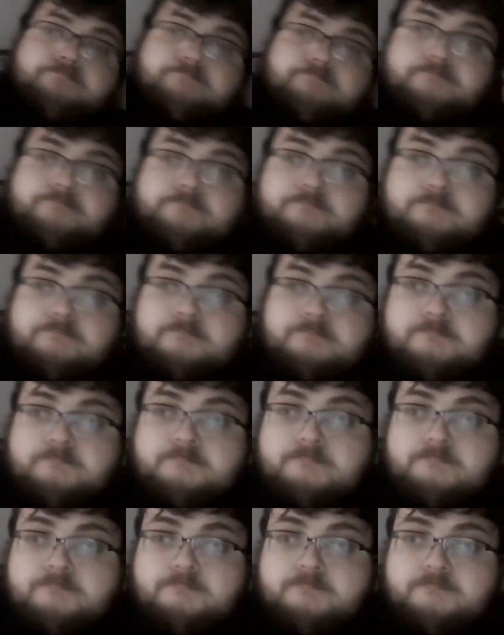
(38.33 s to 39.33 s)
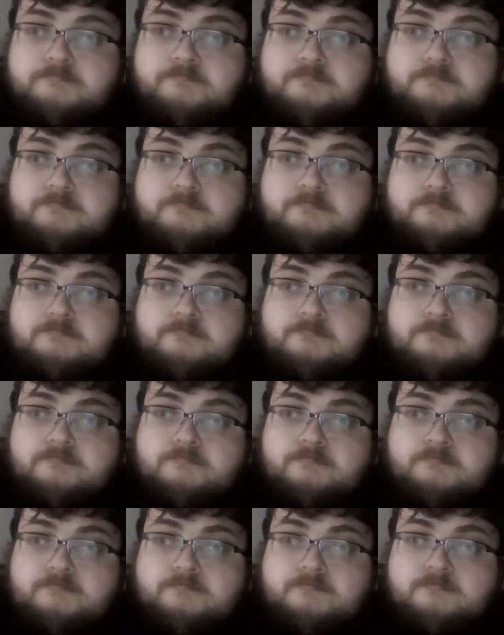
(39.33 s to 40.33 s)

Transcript: (silence)